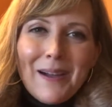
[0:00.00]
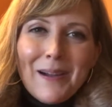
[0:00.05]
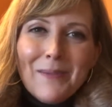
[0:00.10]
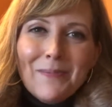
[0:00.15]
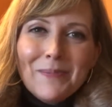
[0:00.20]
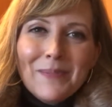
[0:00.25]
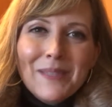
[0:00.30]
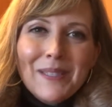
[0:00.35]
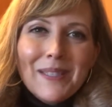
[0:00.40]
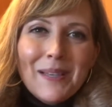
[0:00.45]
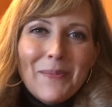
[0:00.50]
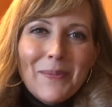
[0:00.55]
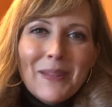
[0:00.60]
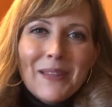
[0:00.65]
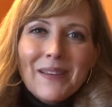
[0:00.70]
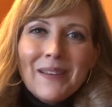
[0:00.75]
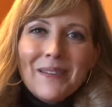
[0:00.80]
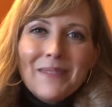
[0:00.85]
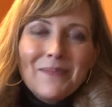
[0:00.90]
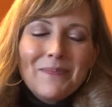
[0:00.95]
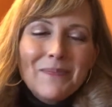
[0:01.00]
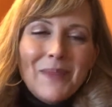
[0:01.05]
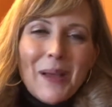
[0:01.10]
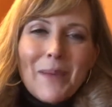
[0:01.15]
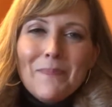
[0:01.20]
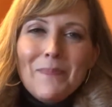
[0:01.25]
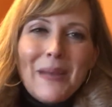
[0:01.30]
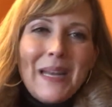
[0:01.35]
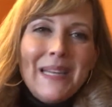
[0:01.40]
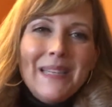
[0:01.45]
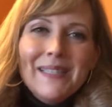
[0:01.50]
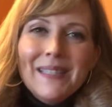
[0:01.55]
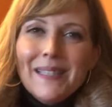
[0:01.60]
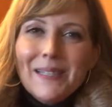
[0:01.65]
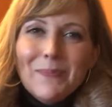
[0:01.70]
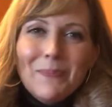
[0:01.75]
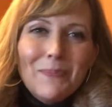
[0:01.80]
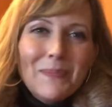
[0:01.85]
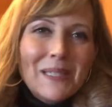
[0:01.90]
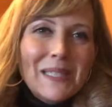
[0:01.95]
some of the
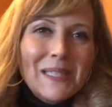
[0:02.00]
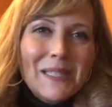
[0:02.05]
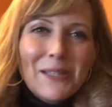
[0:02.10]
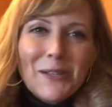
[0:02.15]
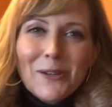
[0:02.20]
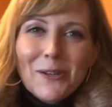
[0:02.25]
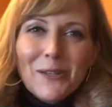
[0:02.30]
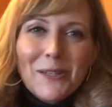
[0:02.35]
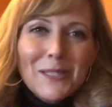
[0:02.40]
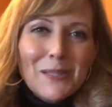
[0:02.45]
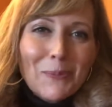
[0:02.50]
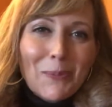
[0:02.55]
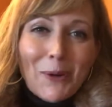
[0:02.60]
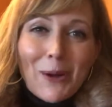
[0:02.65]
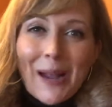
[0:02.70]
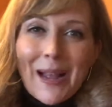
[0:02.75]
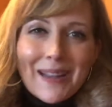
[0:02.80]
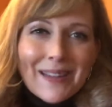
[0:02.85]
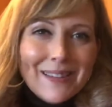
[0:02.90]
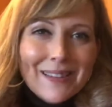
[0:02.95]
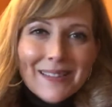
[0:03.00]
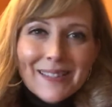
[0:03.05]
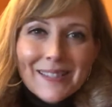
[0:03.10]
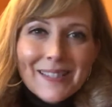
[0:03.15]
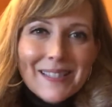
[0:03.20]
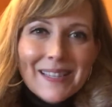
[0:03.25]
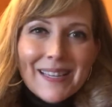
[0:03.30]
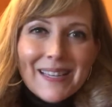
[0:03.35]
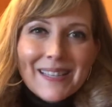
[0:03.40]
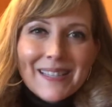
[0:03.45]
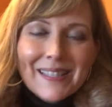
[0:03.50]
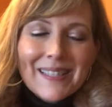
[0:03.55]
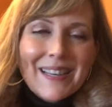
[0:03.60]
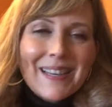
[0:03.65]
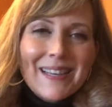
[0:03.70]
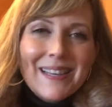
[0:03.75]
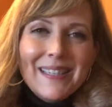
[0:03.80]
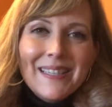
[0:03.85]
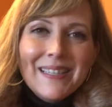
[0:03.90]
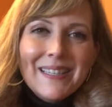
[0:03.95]
amazing, mysterious, miraculous things
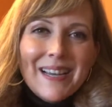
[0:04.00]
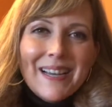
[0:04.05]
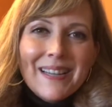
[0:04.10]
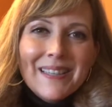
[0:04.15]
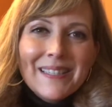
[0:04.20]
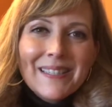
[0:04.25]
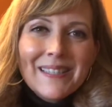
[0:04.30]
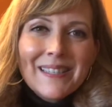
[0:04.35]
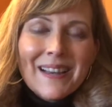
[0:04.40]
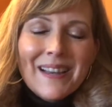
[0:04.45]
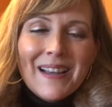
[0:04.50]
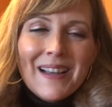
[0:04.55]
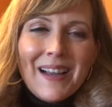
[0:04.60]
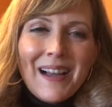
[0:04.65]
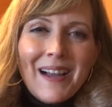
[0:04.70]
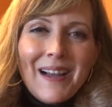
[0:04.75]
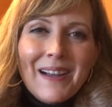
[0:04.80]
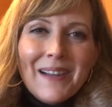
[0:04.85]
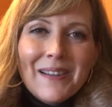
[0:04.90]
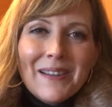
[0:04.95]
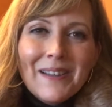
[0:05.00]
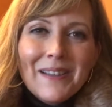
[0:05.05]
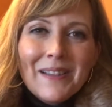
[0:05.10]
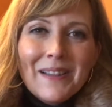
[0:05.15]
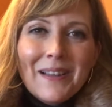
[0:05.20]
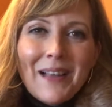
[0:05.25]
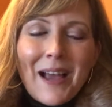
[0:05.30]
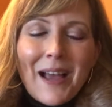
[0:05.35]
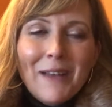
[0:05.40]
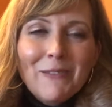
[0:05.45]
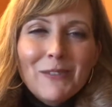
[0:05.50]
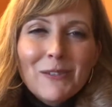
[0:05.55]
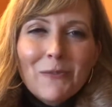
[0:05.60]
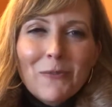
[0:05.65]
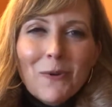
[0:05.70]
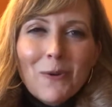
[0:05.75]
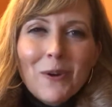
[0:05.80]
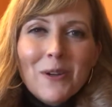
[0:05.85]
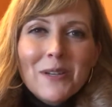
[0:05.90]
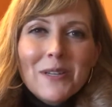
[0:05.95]
that He does in the lives of
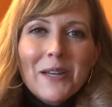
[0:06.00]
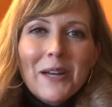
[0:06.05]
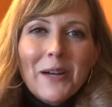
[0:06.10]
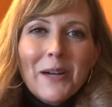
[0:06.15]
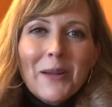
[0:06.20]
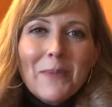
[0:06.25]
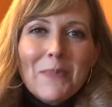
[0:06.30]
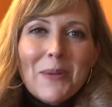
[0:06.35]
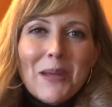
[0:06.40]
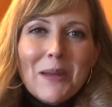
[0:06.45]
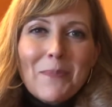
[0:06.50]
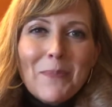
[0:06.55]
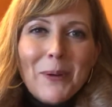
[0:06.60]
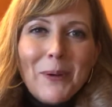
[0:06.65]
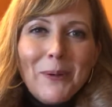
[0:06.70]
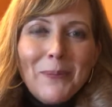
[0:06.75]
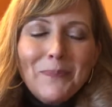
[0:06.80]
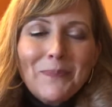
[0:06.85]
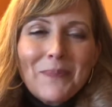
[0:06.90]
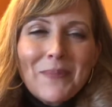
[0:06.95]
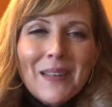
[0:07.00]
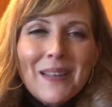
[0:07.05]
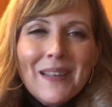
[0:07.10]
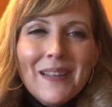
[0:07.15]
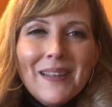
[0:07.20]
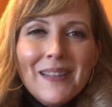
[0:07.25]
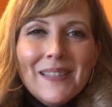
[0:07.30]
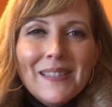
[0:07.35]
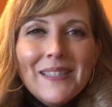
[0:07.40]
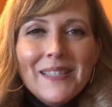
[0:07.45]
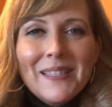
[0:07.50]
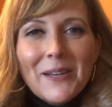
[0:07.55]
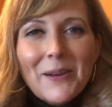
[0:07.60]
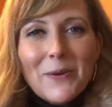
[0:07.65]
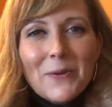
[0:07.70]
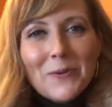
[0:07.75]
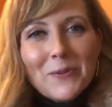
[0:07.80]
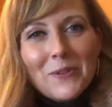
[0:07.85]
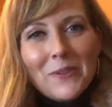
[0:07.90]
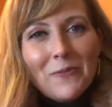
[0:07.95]
ordinary people.
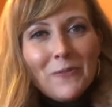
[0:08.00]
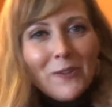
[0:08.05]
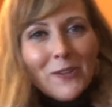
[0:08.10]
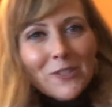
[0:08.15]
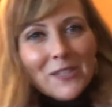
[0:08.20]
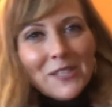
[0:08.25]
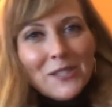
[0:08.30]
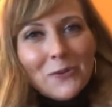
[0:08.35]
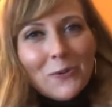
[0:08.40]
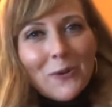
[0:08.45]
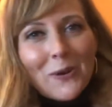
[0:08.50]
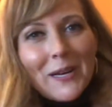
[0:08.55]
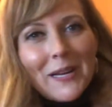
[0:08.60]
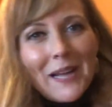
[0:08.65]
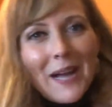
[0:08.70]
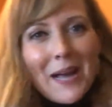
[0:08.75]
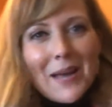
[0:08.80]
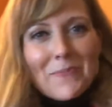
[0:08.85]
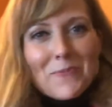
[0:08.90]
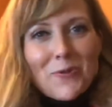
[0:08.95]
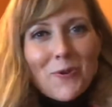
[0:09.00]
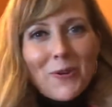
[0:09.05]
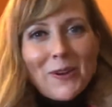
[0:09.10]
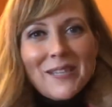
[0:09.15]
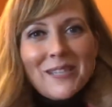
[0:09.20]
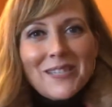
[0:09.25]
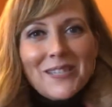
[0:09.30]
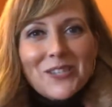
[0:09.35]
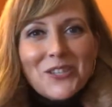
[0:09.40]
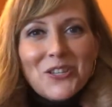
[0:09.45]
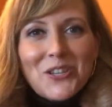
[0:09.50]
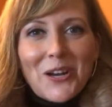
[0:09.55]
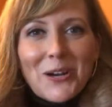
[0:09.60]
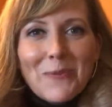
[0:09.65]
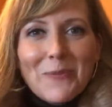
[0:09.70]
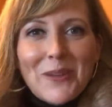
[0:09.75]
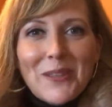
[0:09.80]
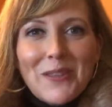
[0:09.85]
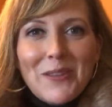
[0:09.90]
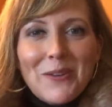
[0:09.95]
So the first story I'm going to share
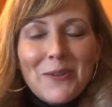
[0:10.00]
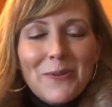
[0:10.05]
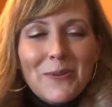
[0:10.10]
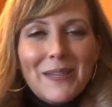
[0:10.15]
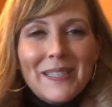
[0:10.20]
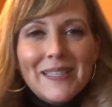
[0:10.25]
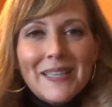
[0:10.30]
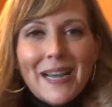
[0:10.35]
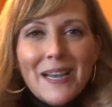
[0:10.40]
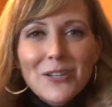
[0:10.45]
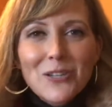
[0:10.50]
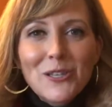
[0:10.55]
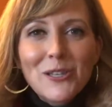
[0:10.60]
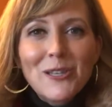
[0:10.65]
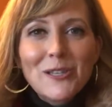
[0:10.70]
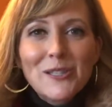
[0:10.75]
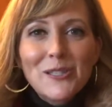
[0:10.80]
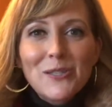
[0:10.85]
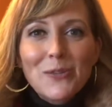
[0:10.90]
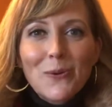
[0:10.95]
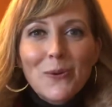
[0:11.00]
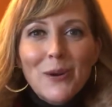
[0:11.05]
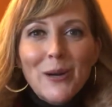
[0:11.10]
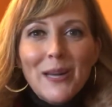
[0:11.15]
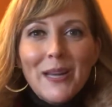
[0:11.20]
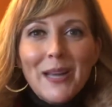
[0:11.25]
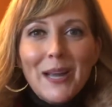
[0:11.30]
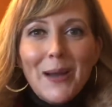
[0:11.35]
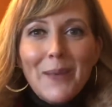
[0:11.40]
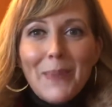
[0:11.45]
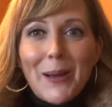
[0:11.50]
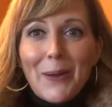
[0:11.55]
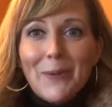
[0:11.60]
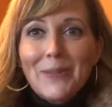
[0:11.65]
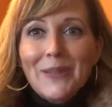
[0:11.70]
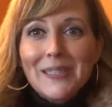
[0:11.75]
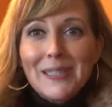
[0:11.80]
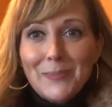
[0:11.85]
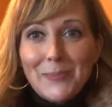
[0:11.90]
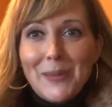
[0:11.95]
with you is actually a story about
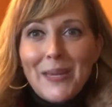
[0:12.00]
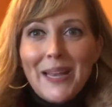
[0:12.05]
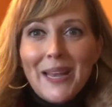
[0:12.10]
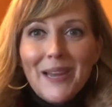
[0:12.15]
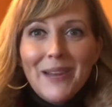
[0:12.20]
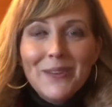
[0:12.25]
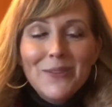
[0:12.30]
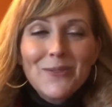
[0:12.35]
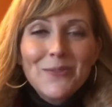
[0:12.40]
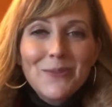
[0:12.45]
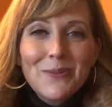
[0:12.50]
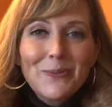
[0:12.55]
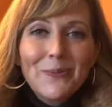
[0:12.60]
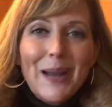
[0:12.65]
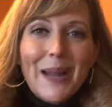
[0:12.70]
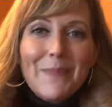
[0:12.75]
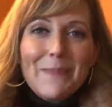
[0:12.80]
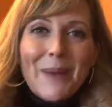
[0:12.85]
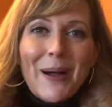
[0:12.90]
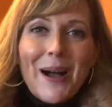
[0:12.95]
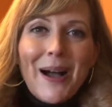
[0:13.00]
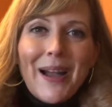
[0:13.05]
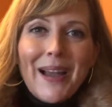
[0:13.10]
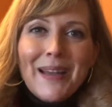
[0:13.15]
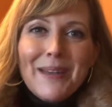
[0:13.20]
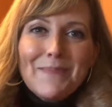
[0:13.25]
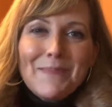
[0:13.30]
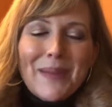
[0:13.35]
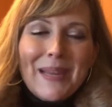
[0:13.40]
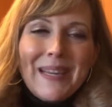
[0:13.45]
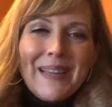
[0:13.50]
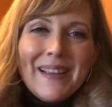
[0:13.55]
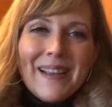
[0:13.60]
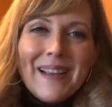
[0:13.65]
this piano right behind me.